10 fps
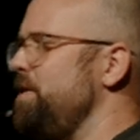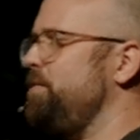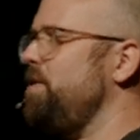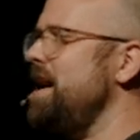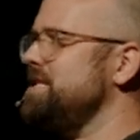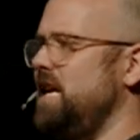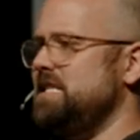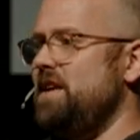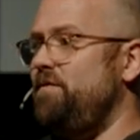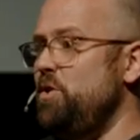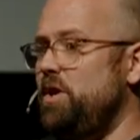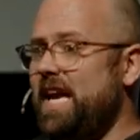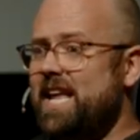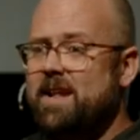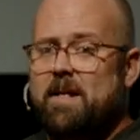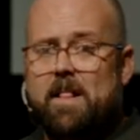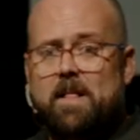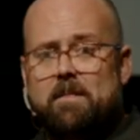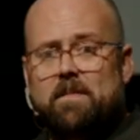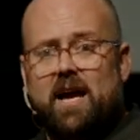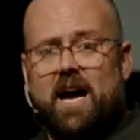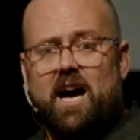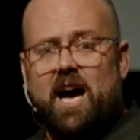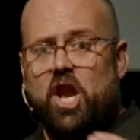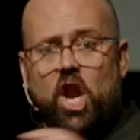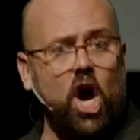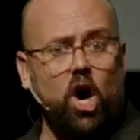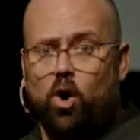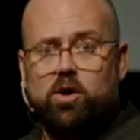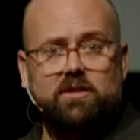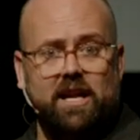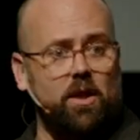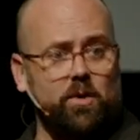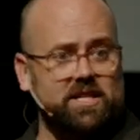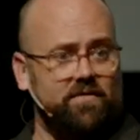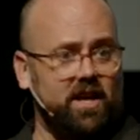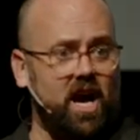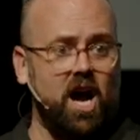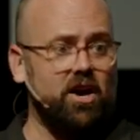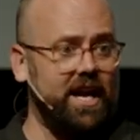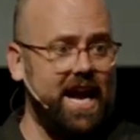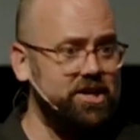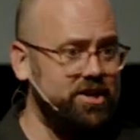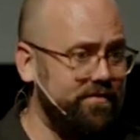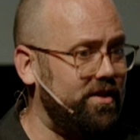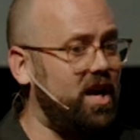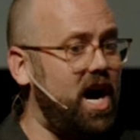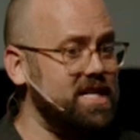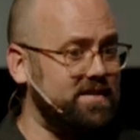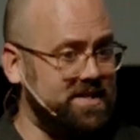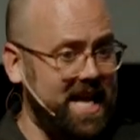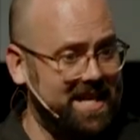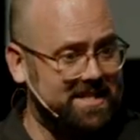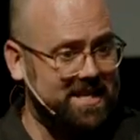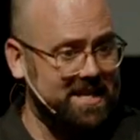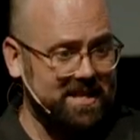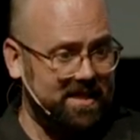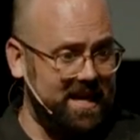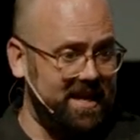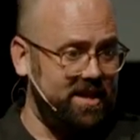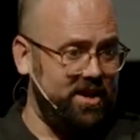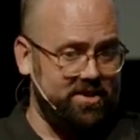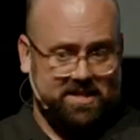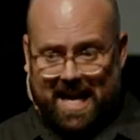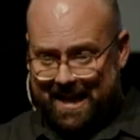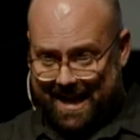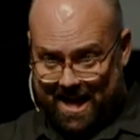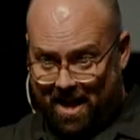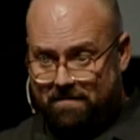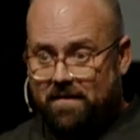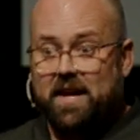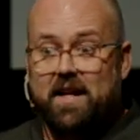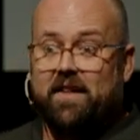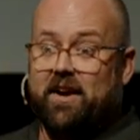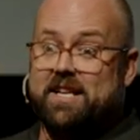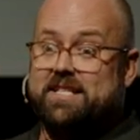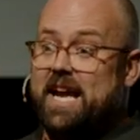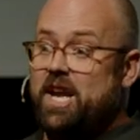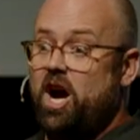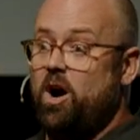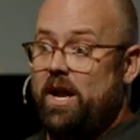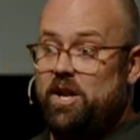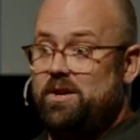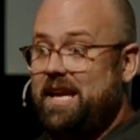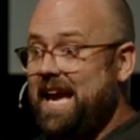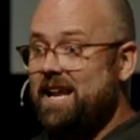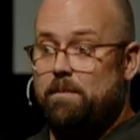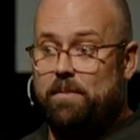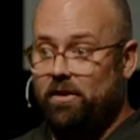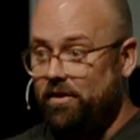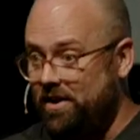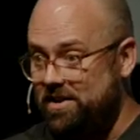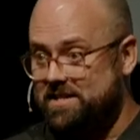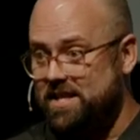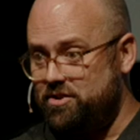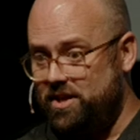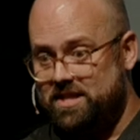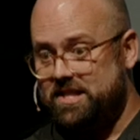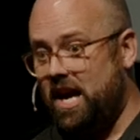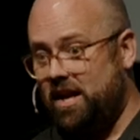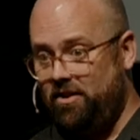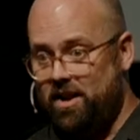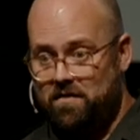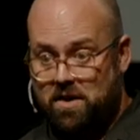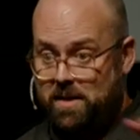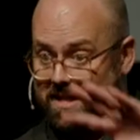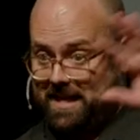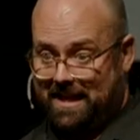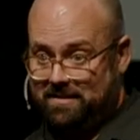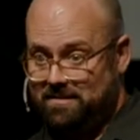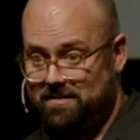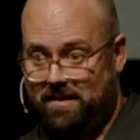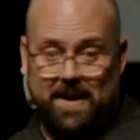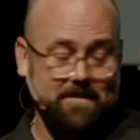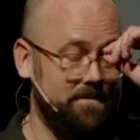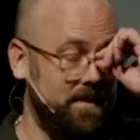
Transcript: of the process. If you get uh, a no, in other words, if the congregation for the cause of saints doesn't think that you're saintly enough, they're going to say no, and you can't appeal their decision. It's done. You're never going to be a saint, okay?